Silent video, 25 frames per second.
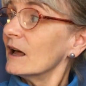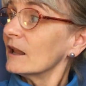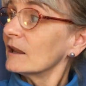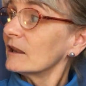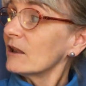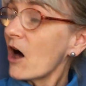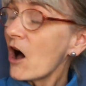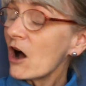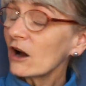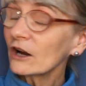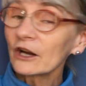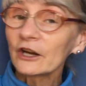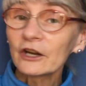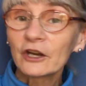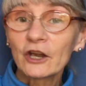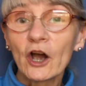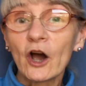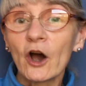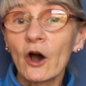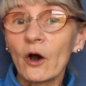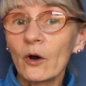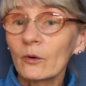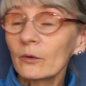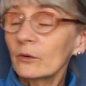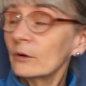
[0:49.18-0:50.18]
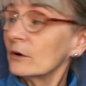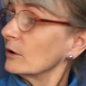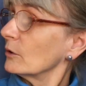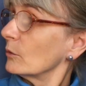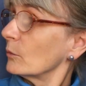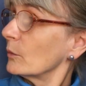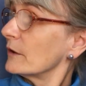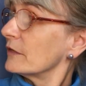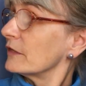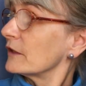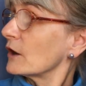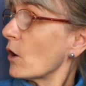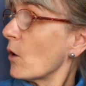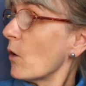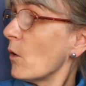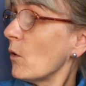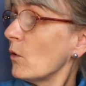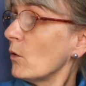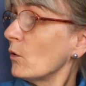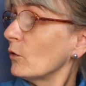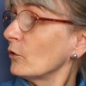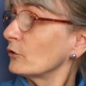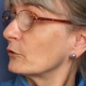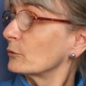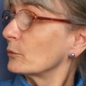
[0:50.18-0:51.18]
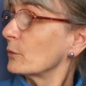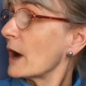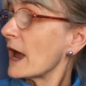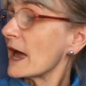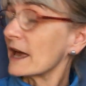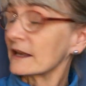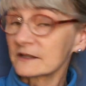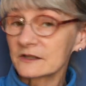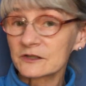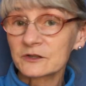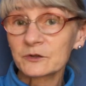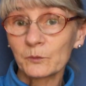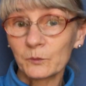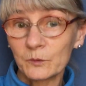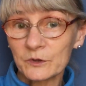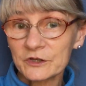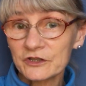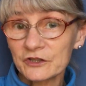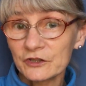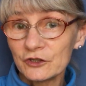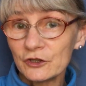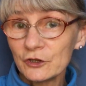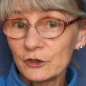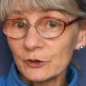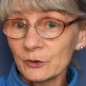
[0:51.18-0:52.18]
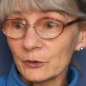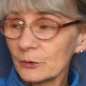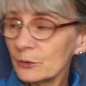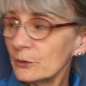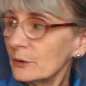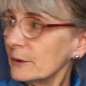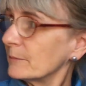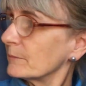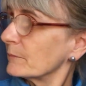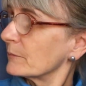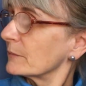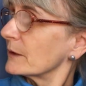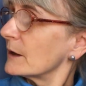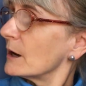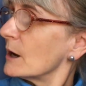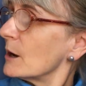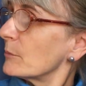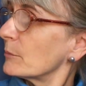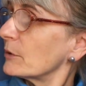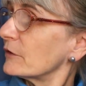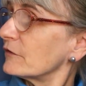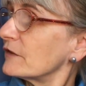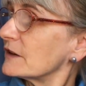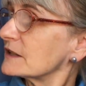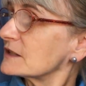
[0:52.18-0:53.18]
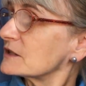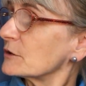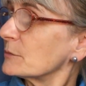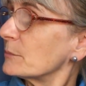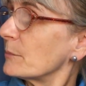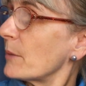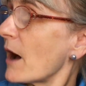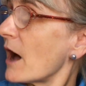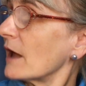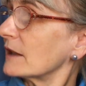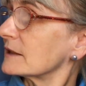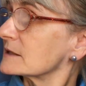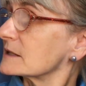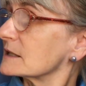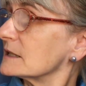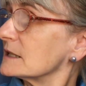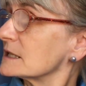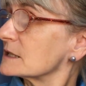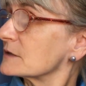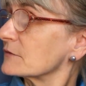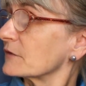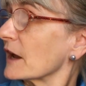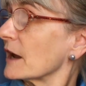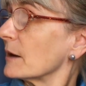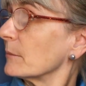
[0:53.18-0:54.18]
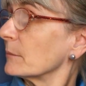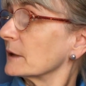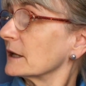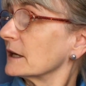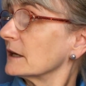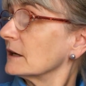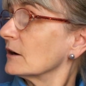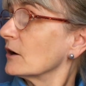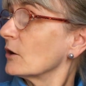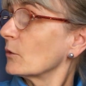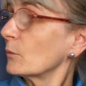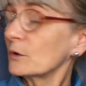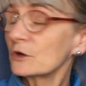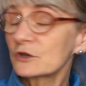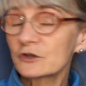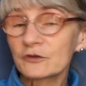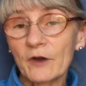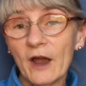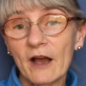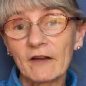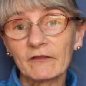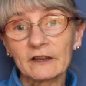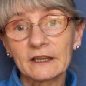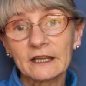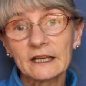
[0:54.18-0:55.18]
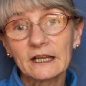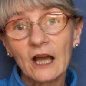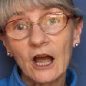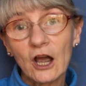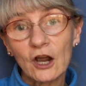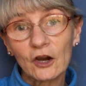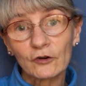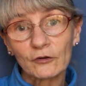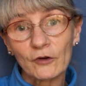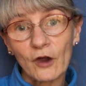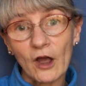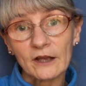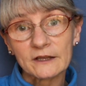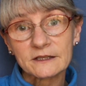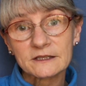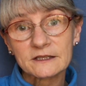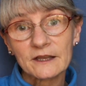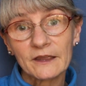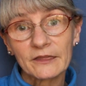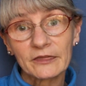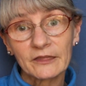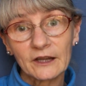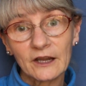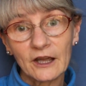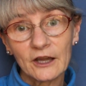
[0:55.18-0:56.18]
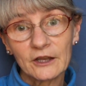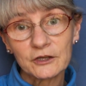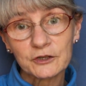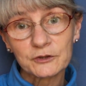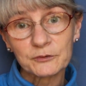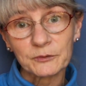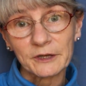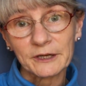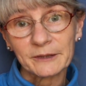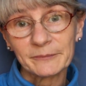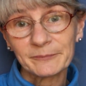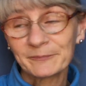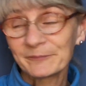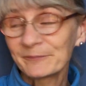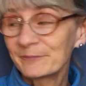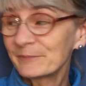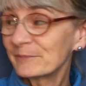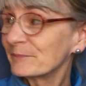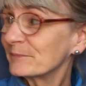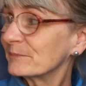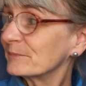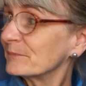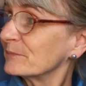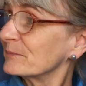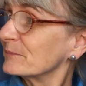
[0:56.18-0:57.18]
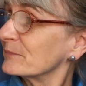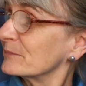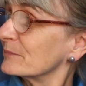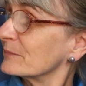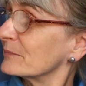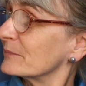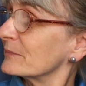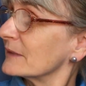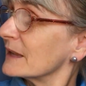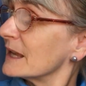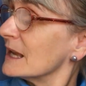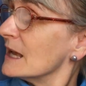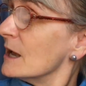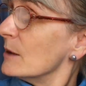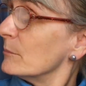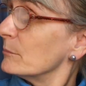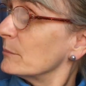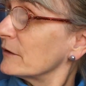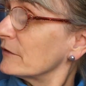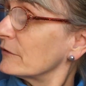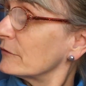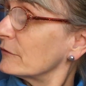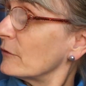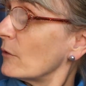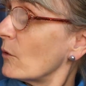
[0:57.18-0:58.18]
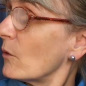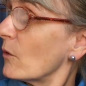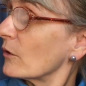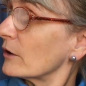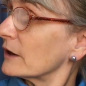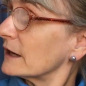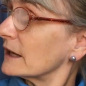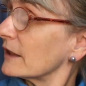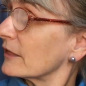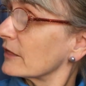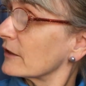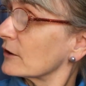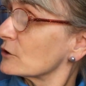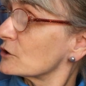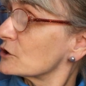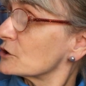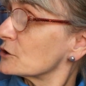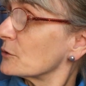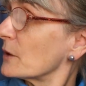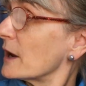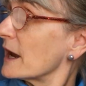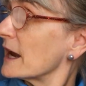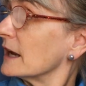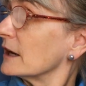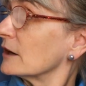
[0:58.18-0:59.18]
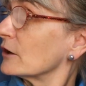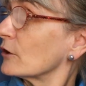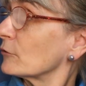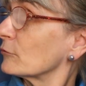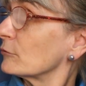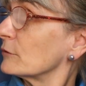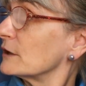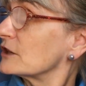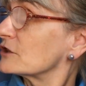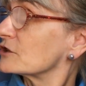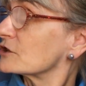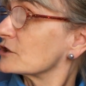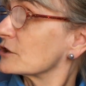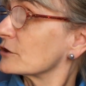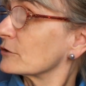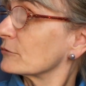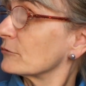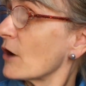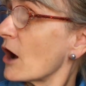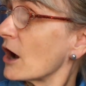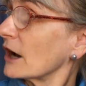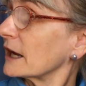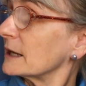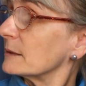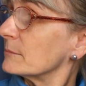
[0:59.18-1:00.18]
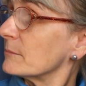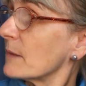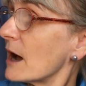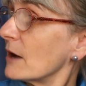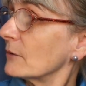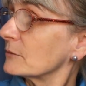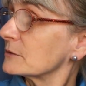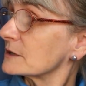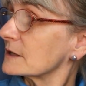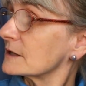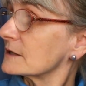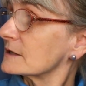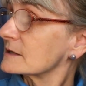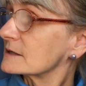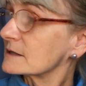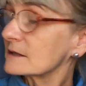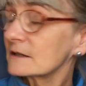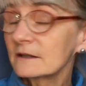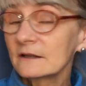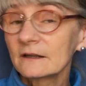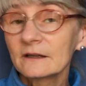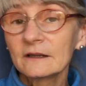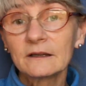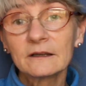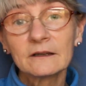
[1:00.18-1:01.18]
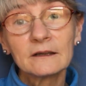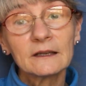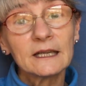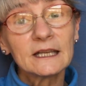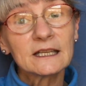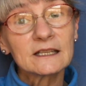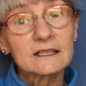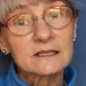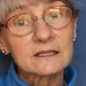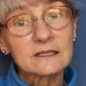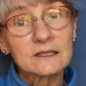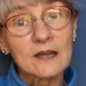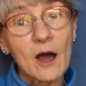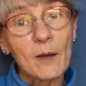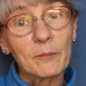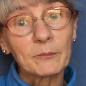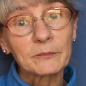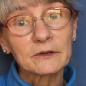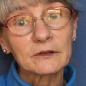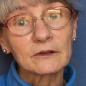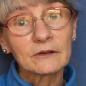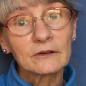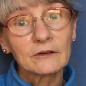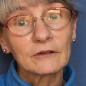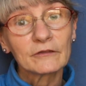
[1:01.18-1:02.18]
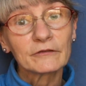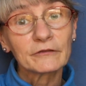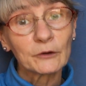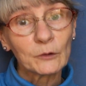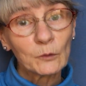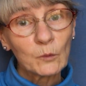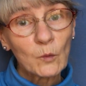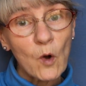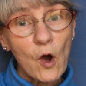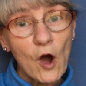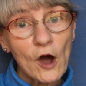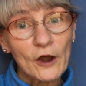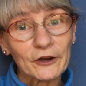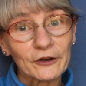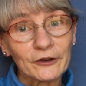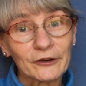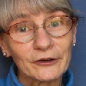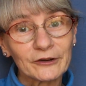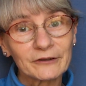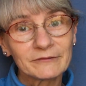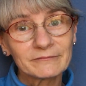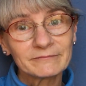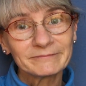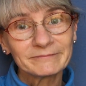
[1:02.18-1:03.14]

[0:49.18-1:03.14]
Long ago, when the Old West was new, Professor Potts and his family were traveling across the country. Before their train reached the Rocky Mountains, it stopped for water.